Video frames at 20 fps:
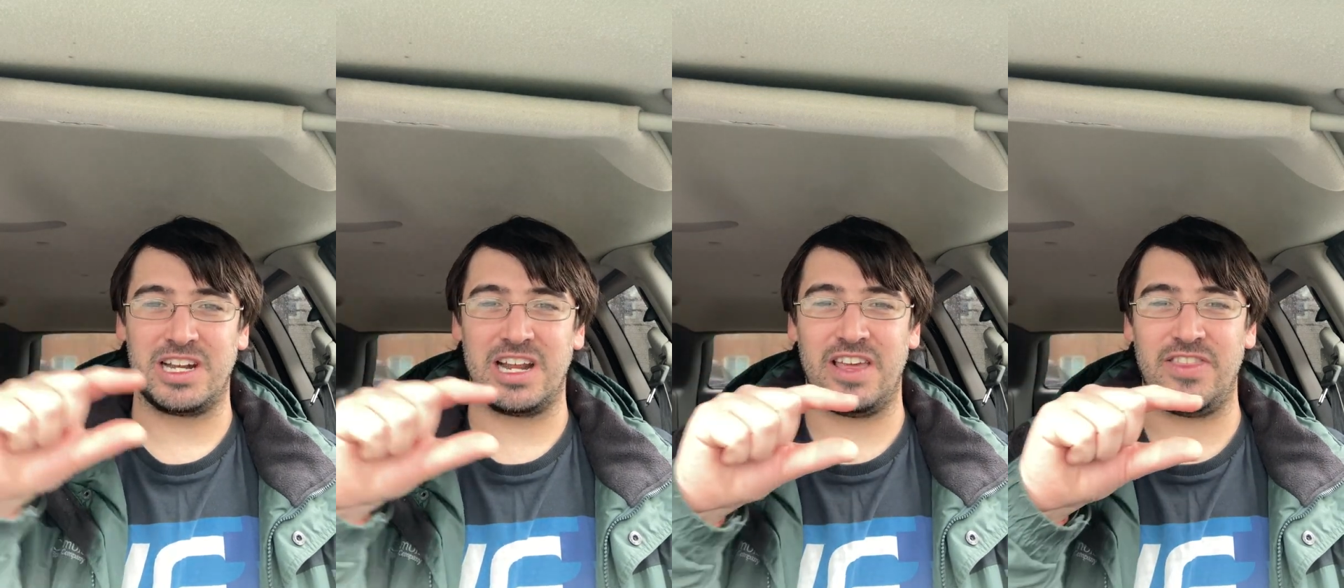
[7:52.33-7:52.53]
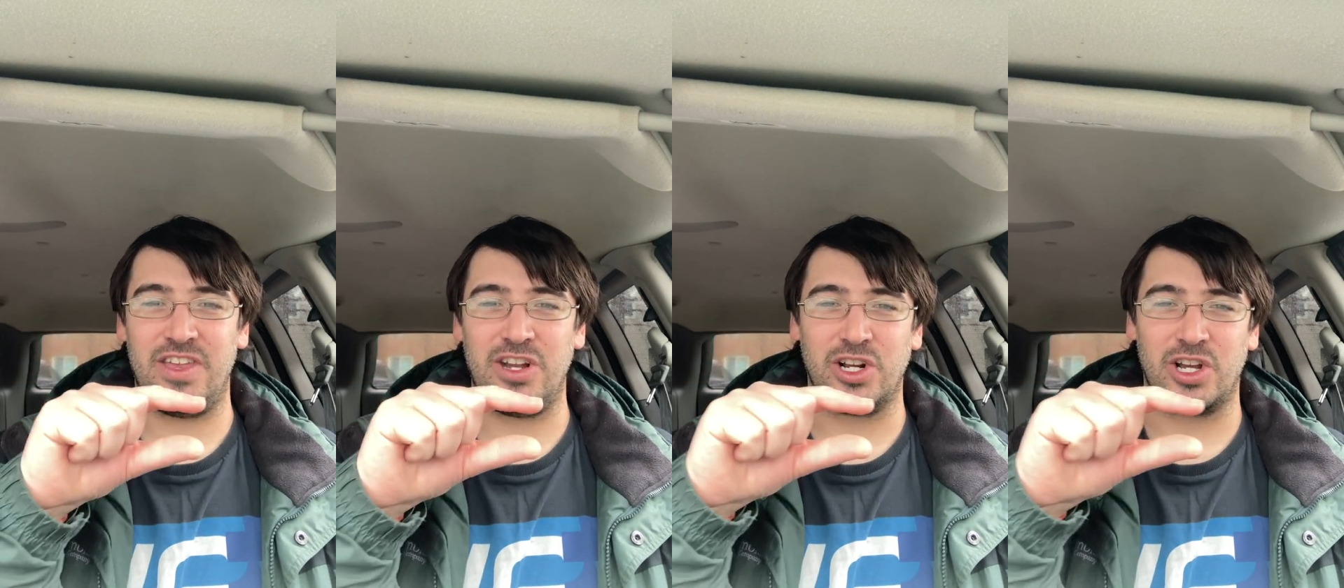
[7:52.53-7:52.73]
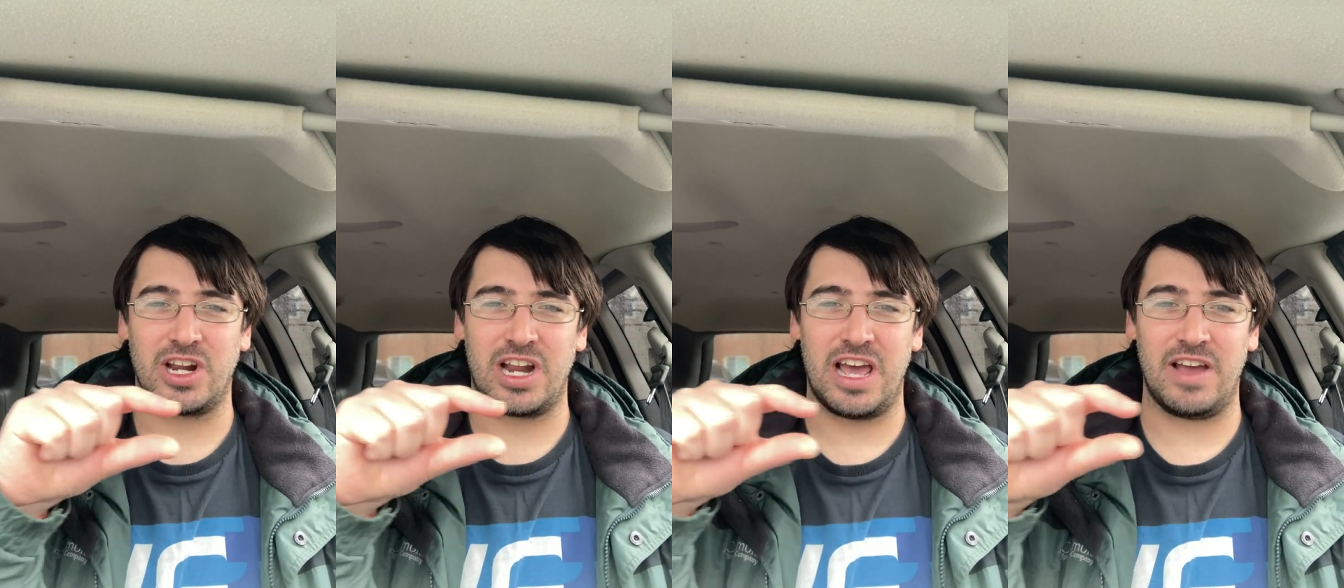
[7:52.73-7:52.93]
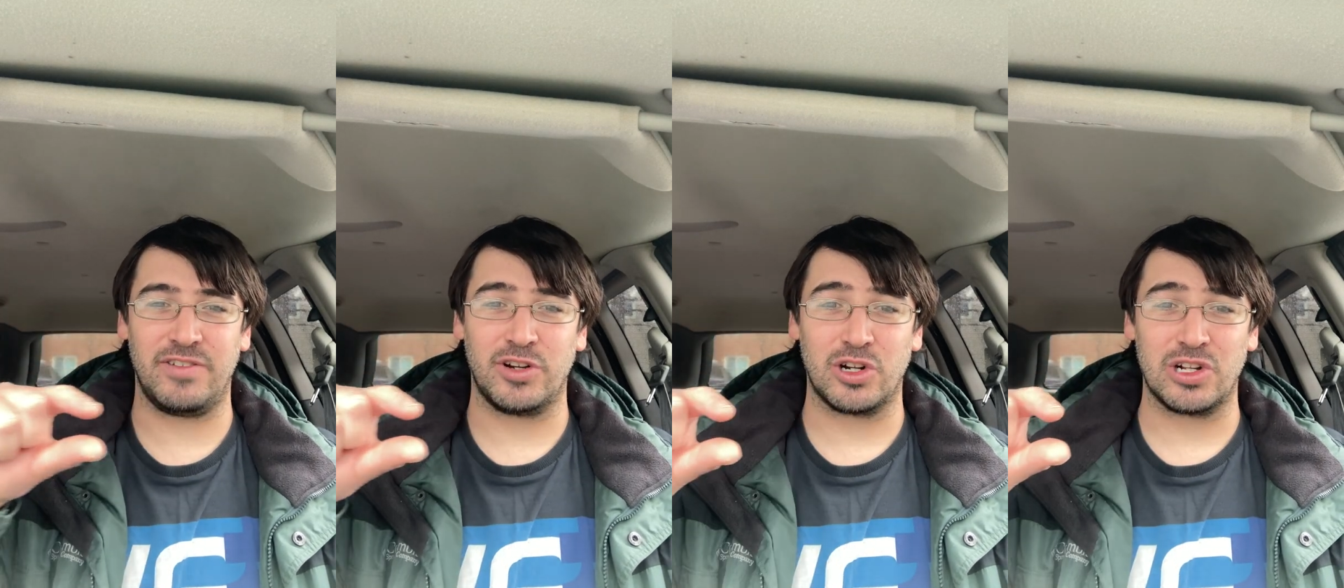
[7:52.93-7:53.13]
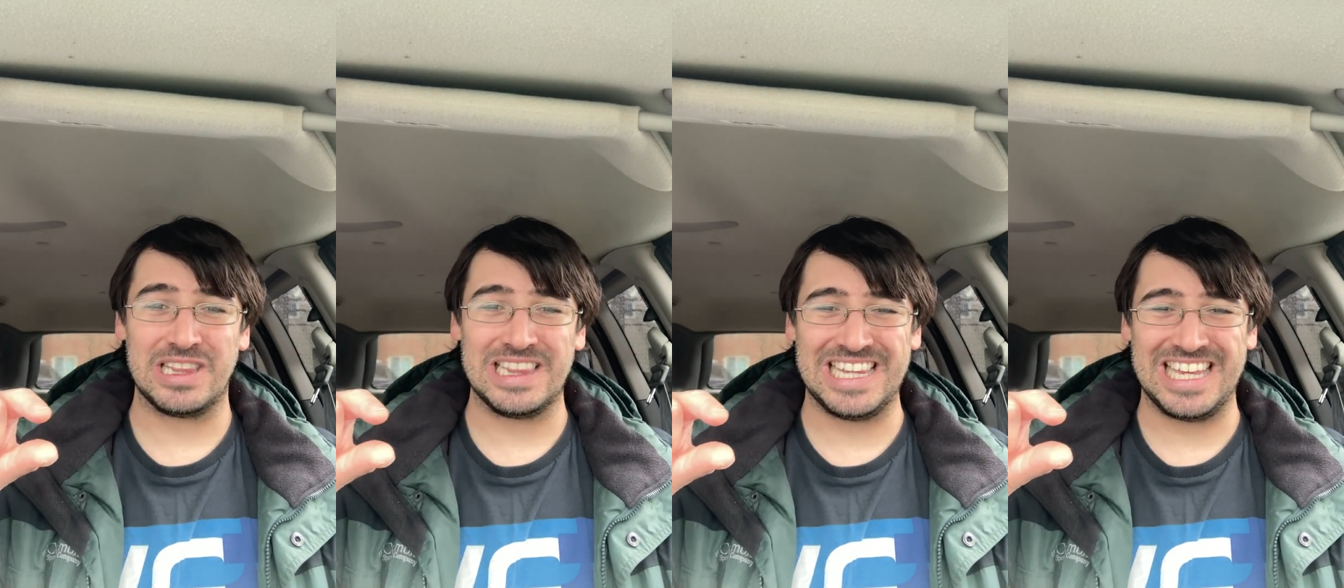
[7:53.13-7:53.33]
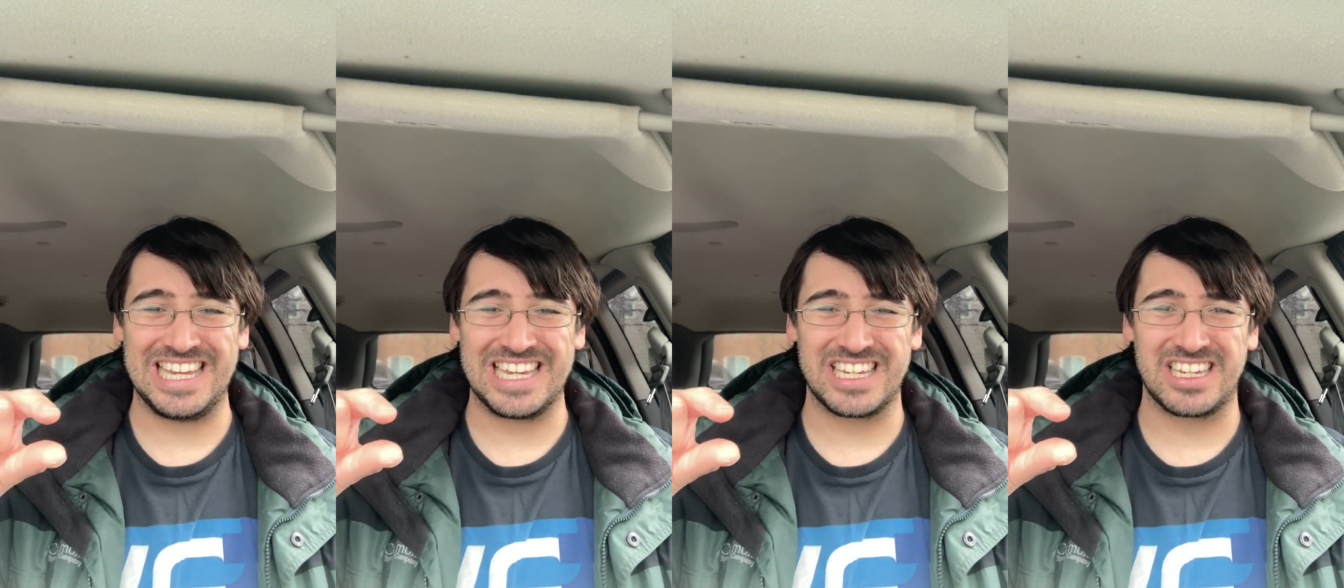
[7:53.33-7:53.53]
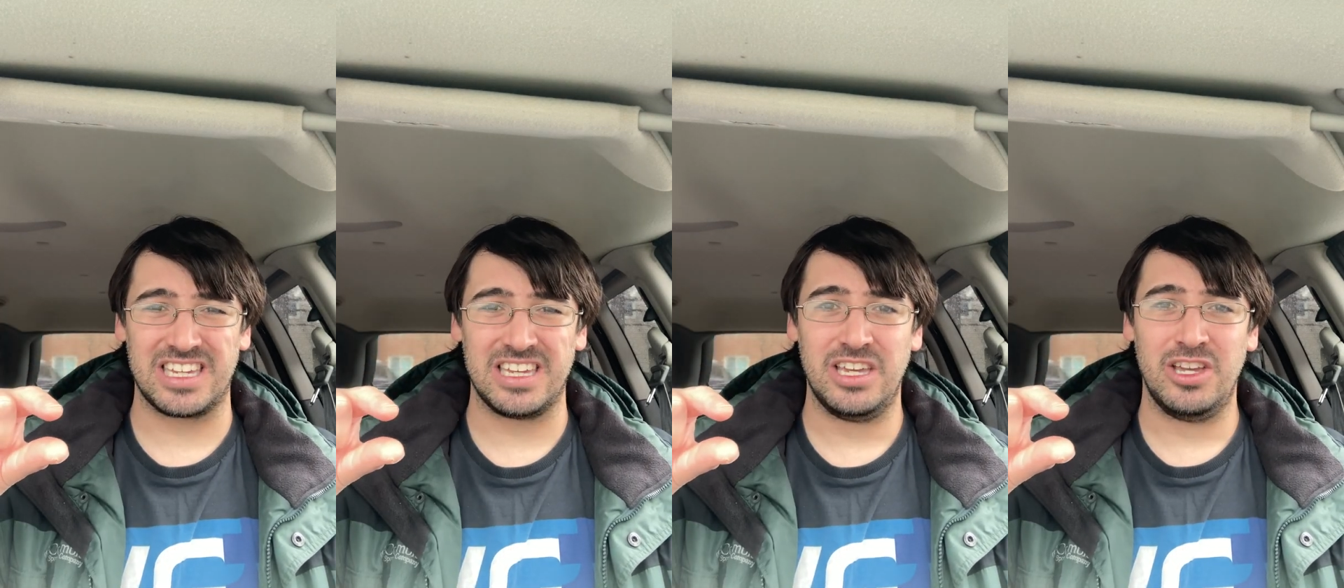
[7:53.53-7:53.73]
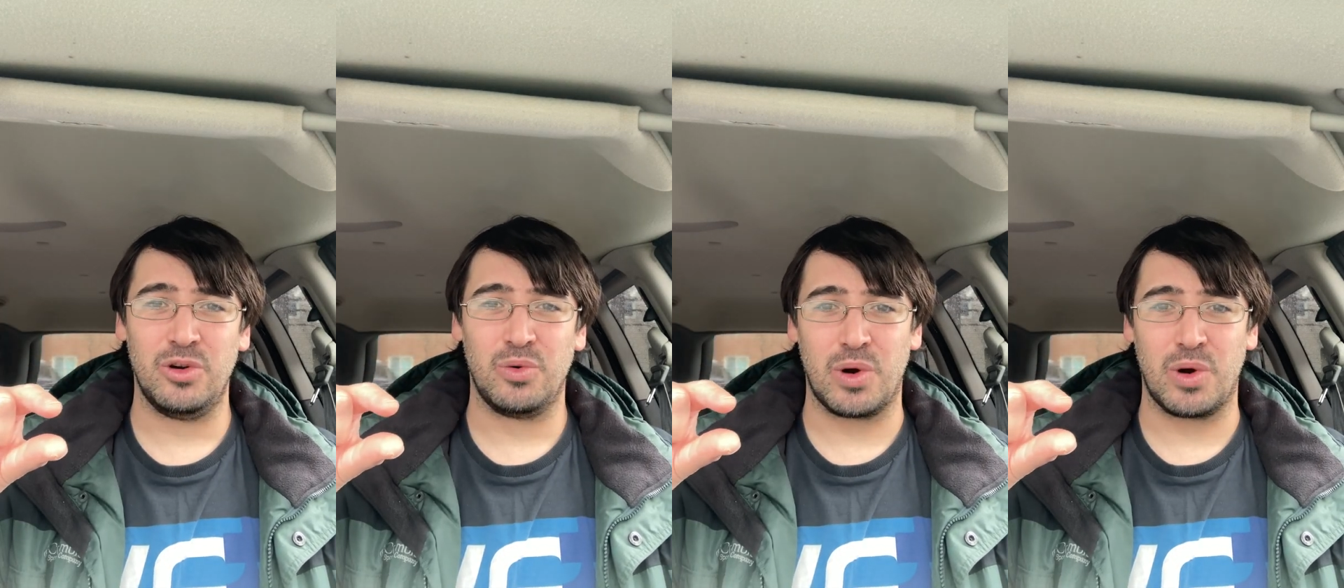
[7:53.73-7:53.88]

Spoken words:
and then you're going to have your link